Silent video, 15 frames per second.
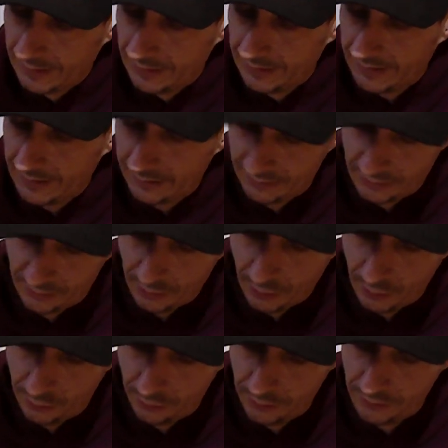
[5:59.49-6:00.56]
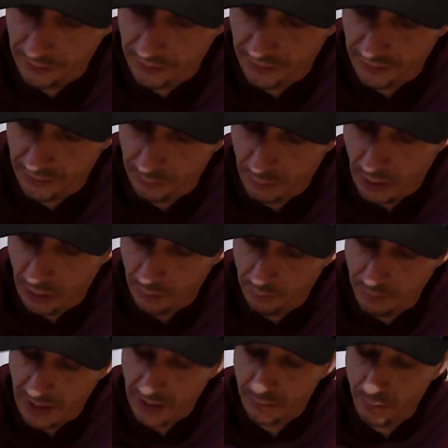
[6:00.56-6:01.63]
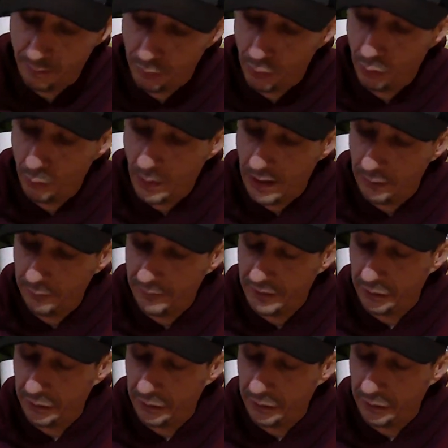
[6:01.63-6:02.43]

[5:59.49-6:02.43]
that's tolerance, well, maximum bore wear of